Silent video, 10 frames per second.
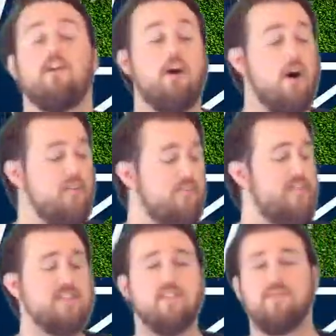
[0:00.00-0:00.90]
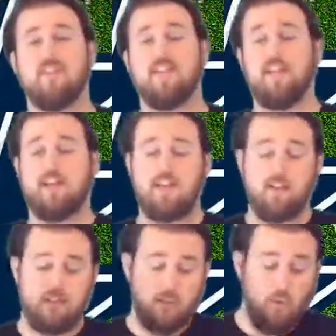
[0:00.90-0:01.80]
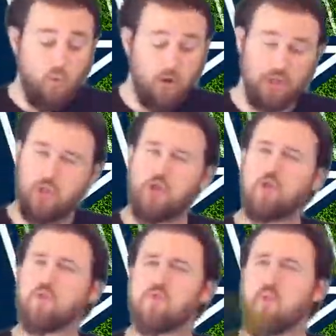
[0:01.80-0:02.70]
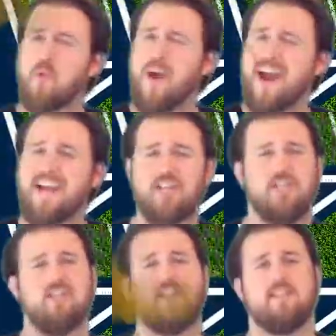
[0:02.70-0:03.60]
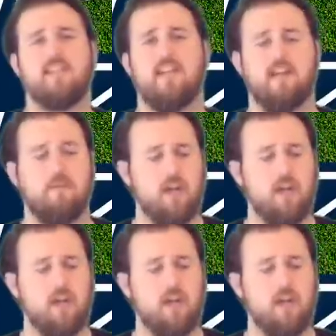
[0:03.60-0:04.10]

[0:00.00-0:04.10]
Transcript: Offensively, you were trash in this game.